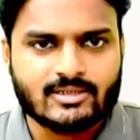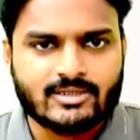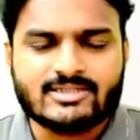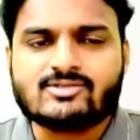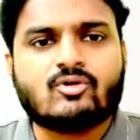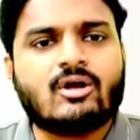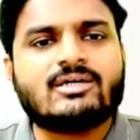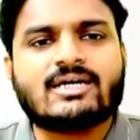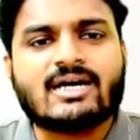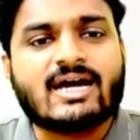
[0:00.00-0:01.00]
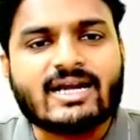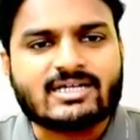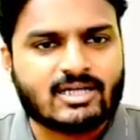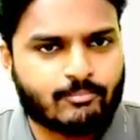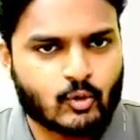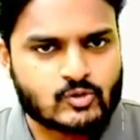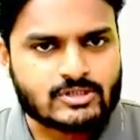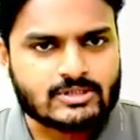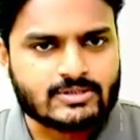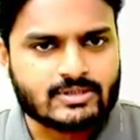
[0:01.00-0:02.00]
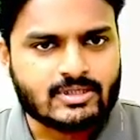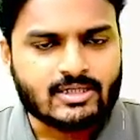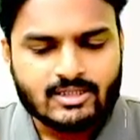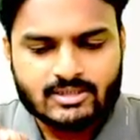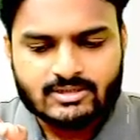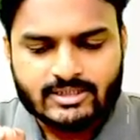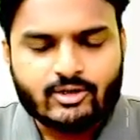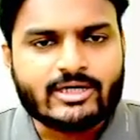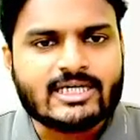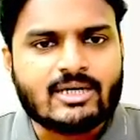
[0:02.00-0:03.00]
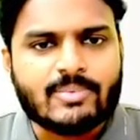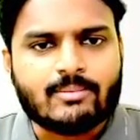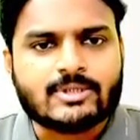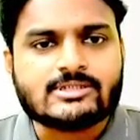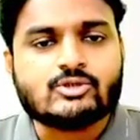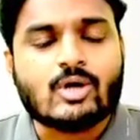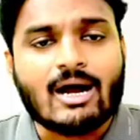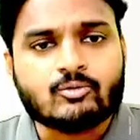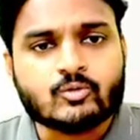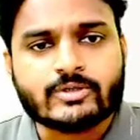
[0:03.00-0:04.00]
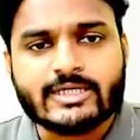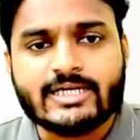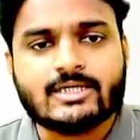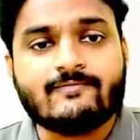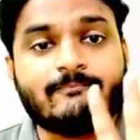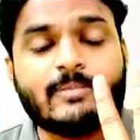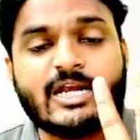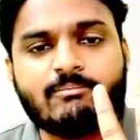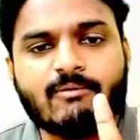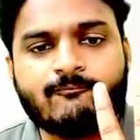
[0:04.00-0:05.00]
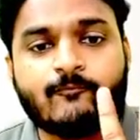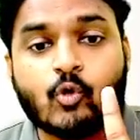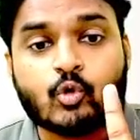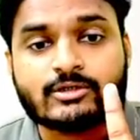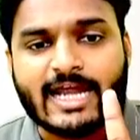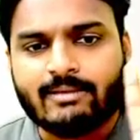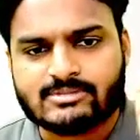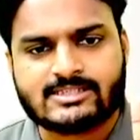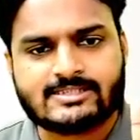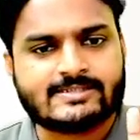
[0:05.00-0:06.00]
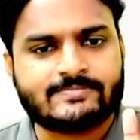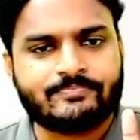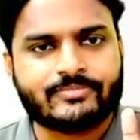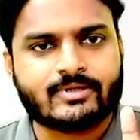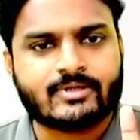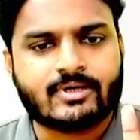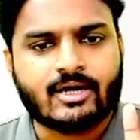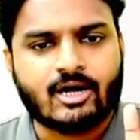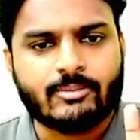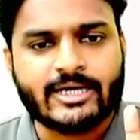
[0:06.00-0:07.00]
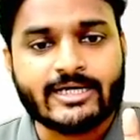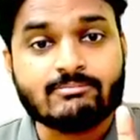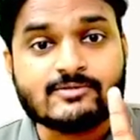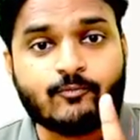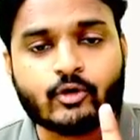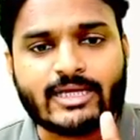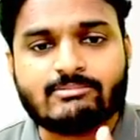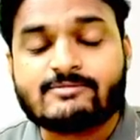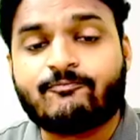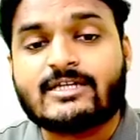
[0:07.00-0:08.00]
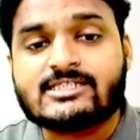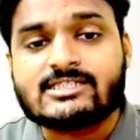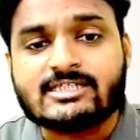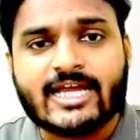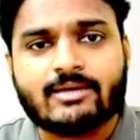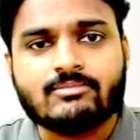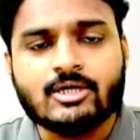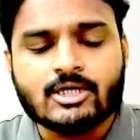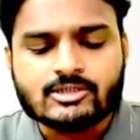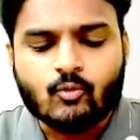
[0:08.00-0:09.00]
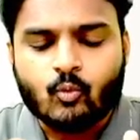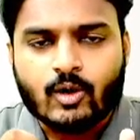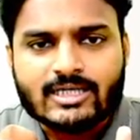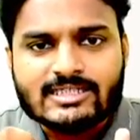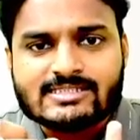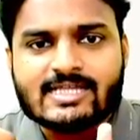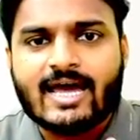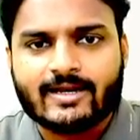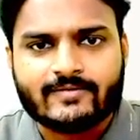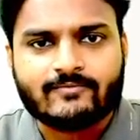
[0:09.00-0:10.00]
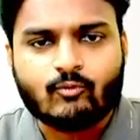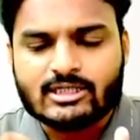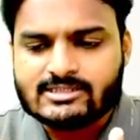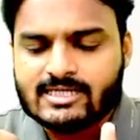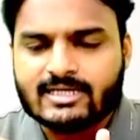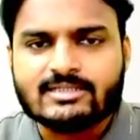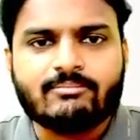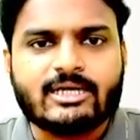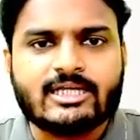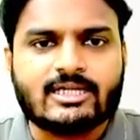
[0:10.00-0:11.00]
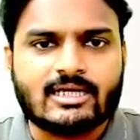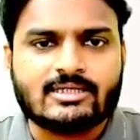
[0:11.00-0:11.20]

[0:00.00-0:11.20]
It's not correct approach. Theoretical papers you have to read minimum 4 times. How many times? 4 times. First time, so what is there in the material?